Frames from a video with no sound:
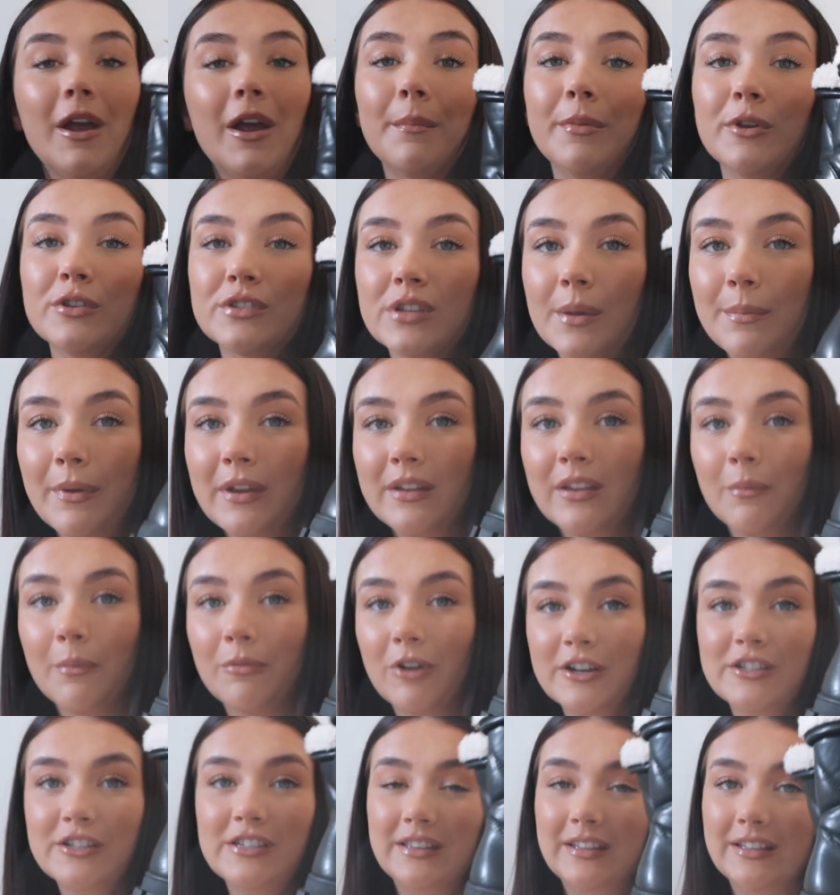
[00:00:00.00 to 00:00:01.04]
pair of boots I picked up were
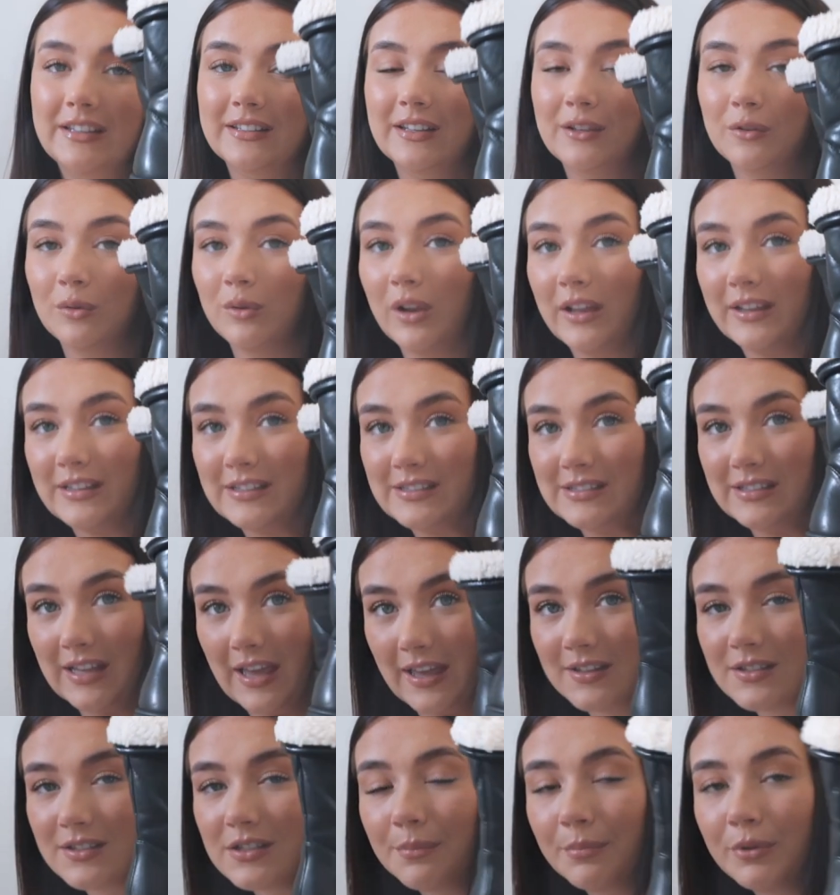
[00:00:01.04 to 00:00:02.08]
actually these little like
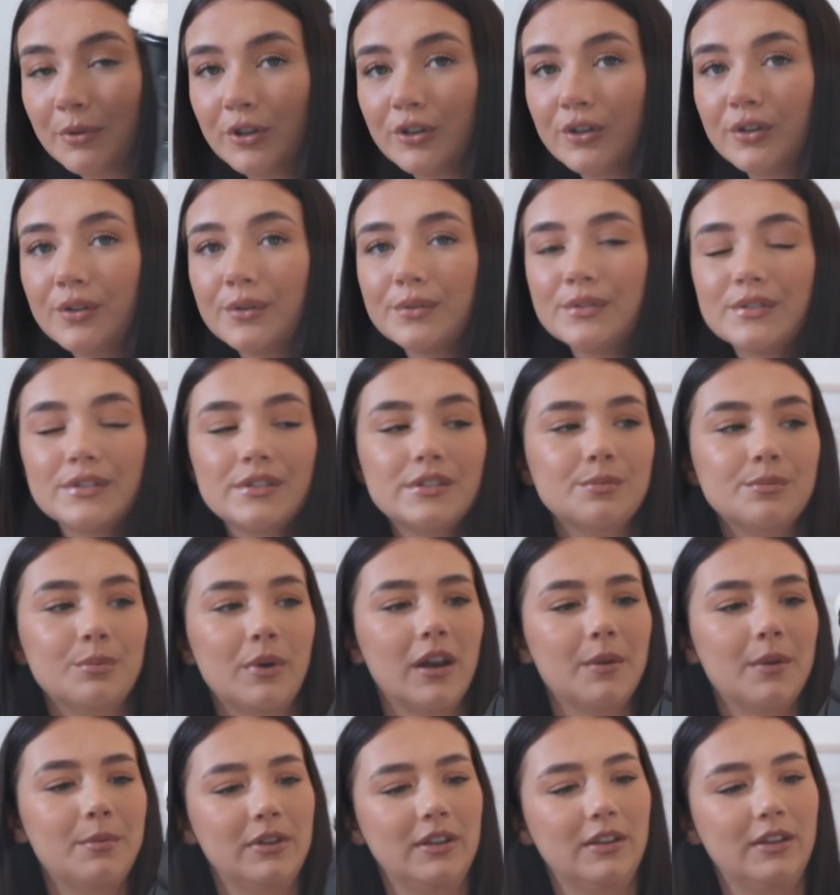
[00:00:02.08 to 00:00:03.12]
Santa boots. When
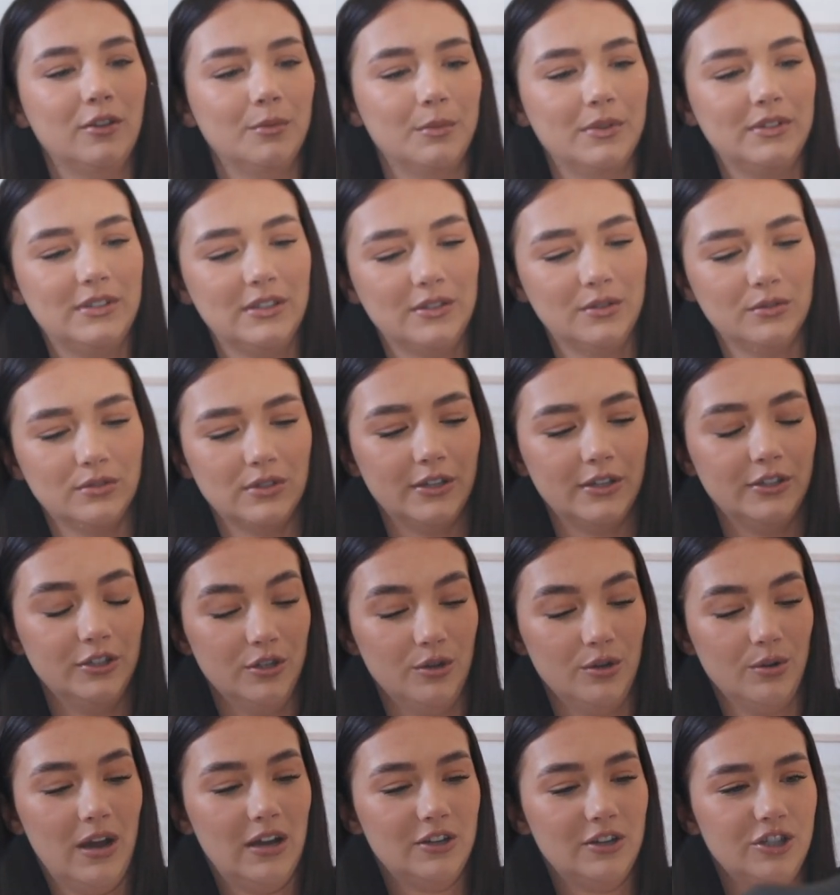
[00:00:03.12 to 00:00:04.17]
I put these on, my sister was like,
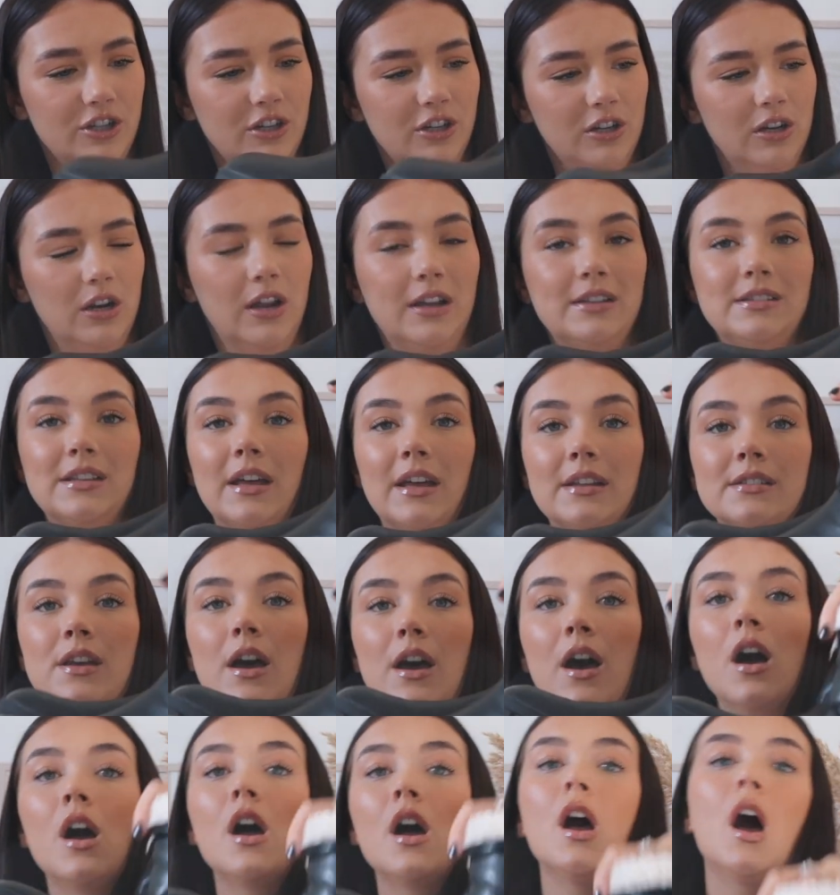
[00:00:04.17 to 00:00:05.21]
you actually look like
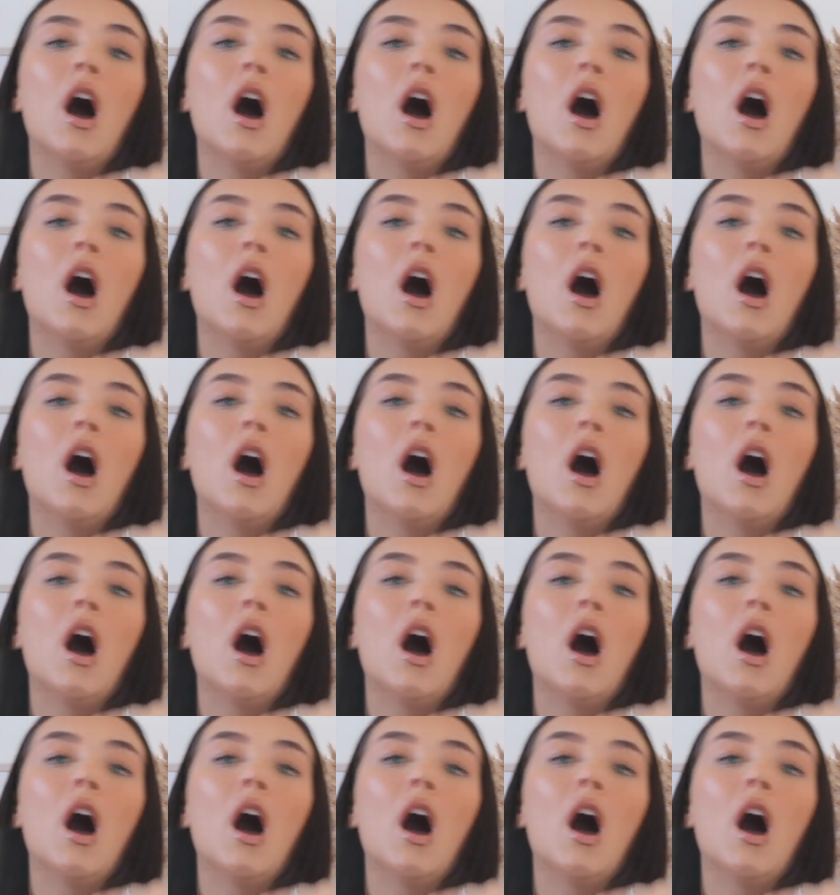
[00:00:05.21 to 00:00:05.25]
Santa.